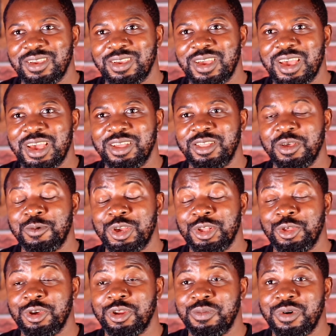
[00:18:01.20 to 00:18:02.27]
and they were
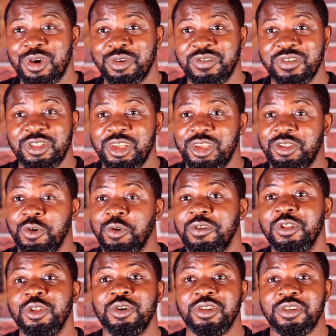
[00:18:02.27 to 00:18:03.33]
taught about it, they
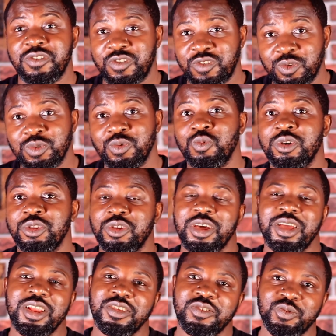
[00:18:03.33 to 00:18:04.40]
totally understood what
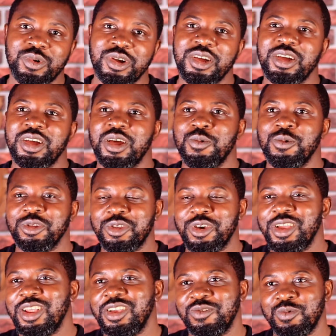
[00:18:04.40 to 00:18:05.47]
toilets were and what
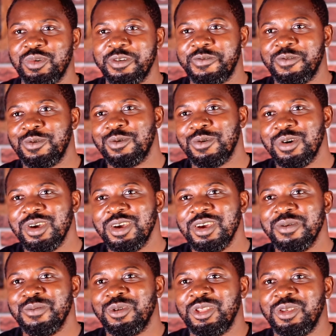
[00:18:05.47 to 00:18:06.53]
toilets were for.
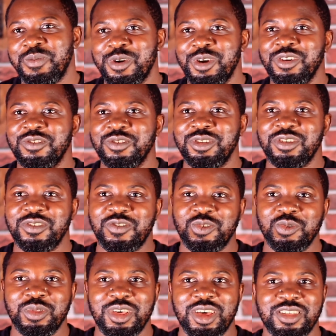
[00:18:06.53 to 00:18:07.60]
But the parents
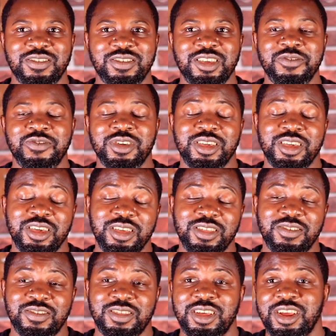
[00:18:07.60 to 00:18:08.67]
understood that if the
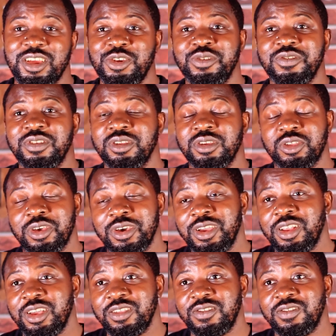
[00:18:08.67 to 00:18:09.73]
kids started using the
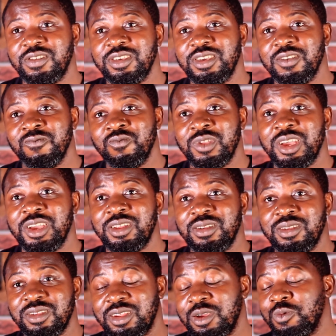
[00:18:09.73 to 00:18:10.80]
toilets, then
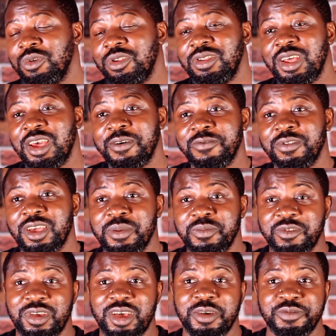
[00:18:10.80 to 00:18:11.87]
they wouldn't have time
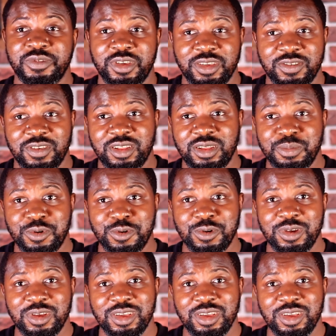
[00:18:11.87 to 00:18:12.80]
to have sex anymore.